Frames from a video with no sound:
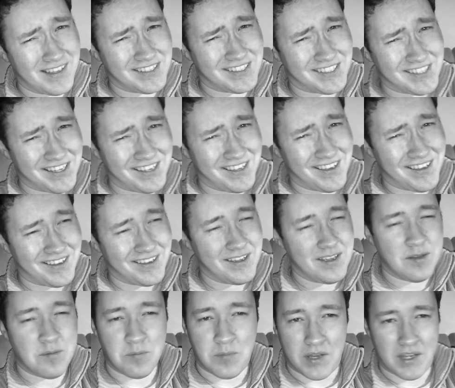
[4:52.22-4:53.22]
see ya,
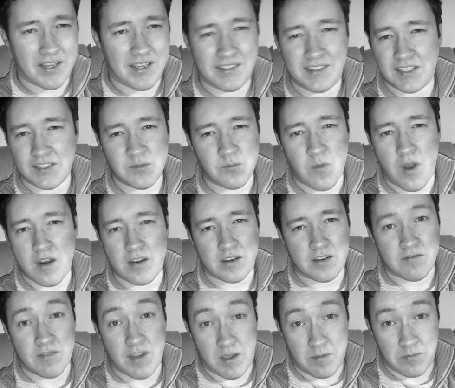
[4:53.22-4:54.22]
but it doesn't
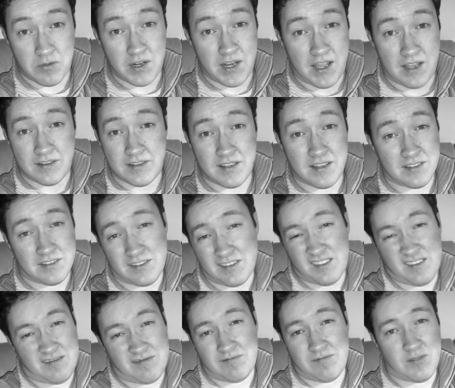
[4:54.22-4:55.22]
work. But I'm going to hit it, it's
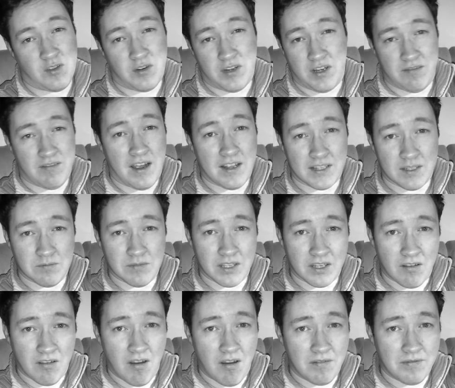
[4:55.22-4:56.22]
just going to
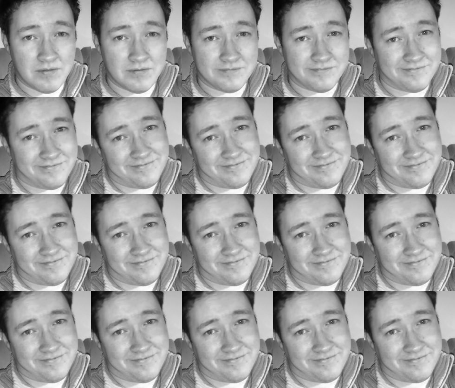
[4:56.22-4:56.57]
randomly go off.